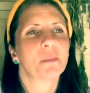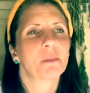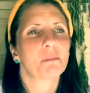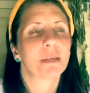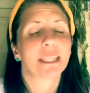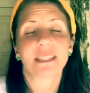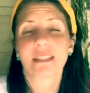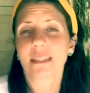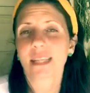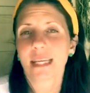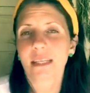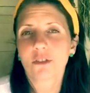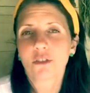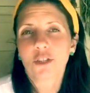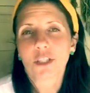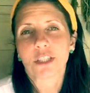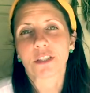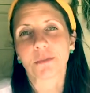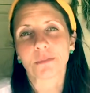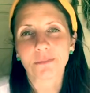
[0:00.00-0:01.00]

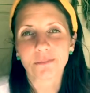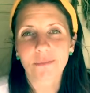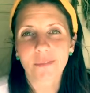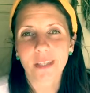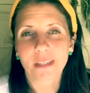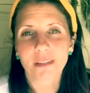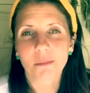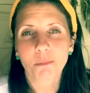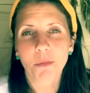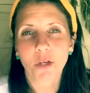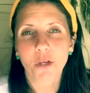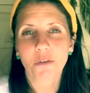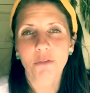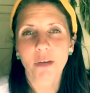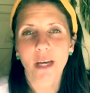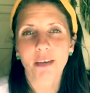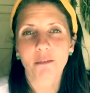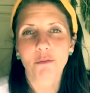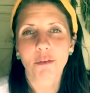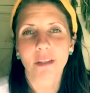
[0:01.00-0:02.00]
Meditation, that's
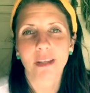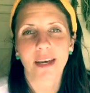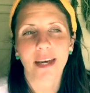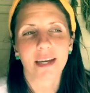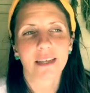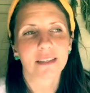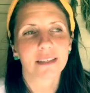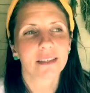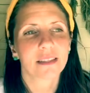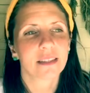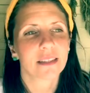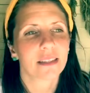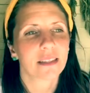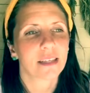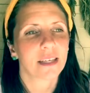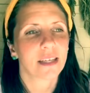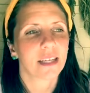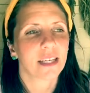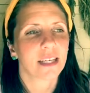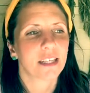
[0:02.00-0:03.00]
perfect for that,
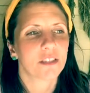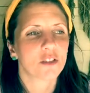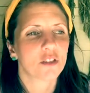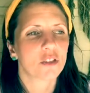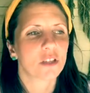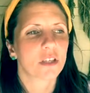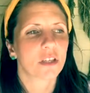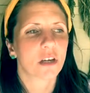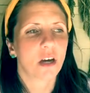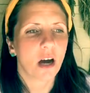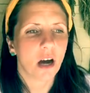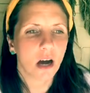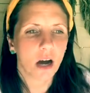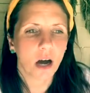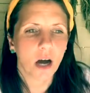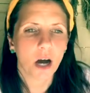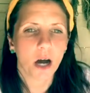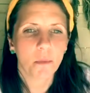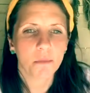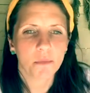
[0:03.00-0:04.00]
just to
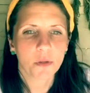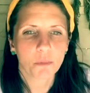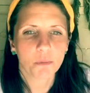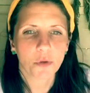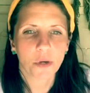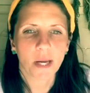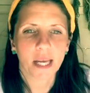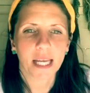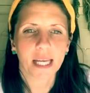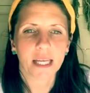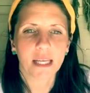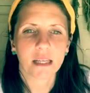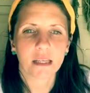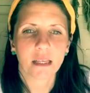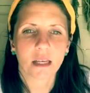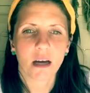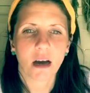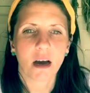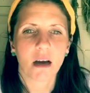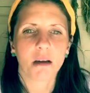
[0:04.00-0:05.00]
calm the brain
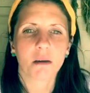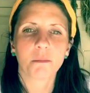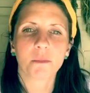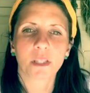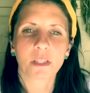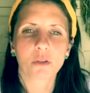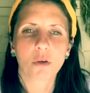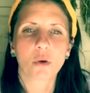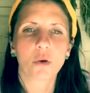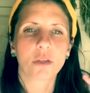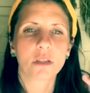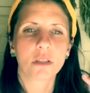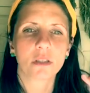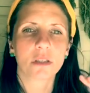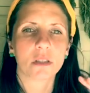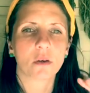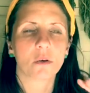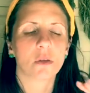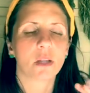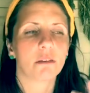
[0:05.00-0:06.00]
and calm the
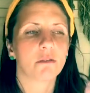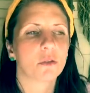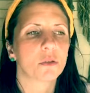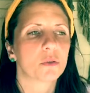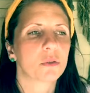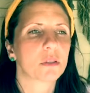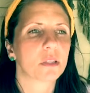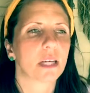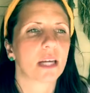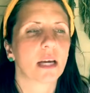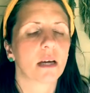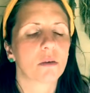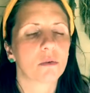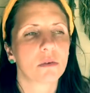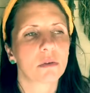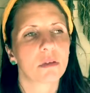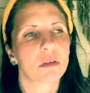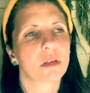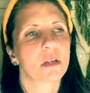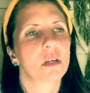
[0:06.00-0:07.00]
cortisol levels down.